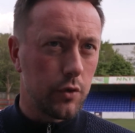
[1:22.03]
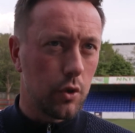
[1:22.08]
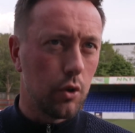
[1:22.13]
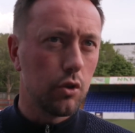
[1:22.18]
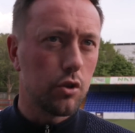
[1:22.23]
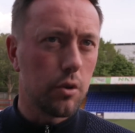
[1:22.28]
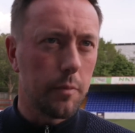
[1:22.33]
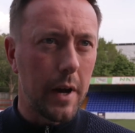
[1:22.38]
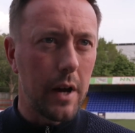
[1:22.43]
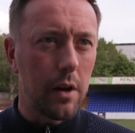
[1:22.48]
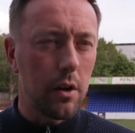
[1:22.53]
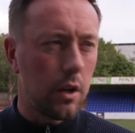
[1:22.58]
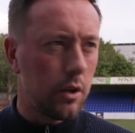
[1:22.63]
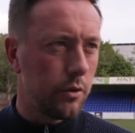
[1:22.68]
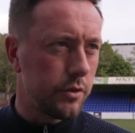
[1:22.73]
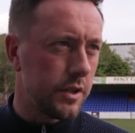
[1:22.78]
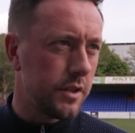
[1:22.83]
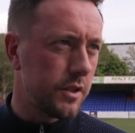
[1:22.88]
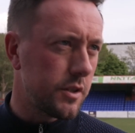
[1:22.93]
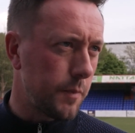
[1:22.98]
talked about
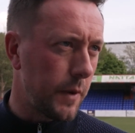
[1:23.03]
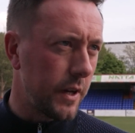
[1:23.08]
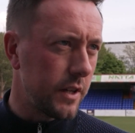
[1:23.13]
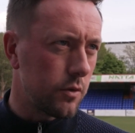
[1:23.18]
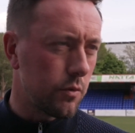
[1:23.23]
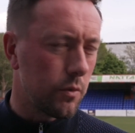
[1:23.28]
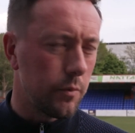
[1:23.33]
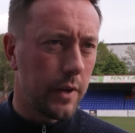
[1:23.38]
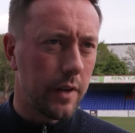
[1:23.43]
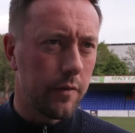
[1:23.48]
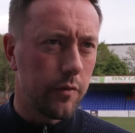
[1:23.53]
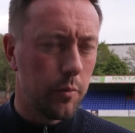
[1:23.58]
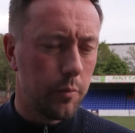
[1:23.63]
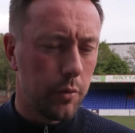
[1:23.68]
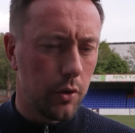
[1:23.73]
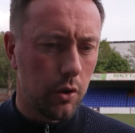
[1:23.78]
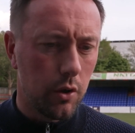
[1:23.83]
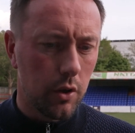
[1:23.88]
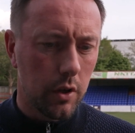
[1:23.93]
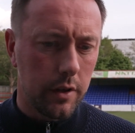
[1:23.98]
closing the space when we have the
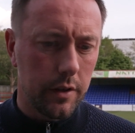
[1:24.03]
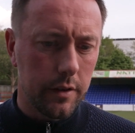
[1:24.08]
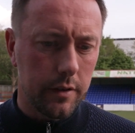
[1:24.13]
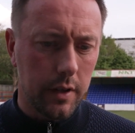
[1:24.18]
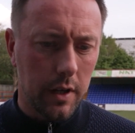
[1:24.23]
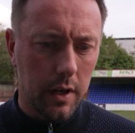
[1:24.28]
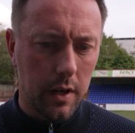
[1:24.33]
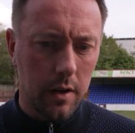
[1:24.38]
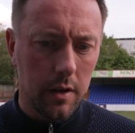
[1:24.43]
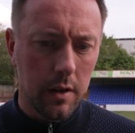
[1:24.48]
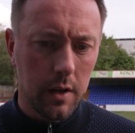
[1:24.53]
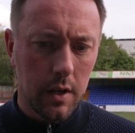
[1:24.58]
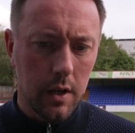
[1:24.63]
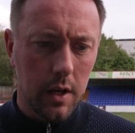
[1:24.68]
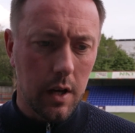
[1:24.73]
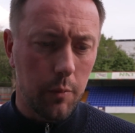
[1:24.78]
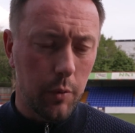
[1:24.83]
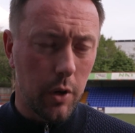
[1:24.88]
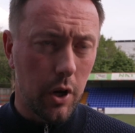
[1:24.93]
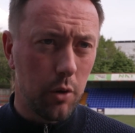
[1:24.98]
ball and uh,
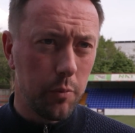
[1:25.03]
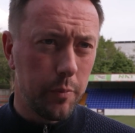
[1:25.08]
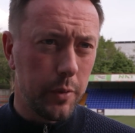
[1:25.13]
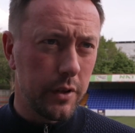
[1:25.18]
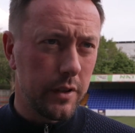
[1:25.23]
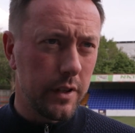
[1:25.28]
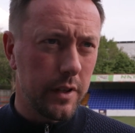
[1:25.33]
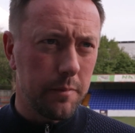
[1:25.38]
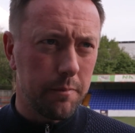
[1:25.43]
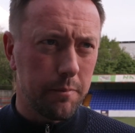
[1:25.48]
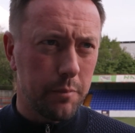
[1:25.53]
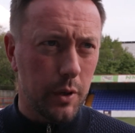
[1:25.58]
and we opened it.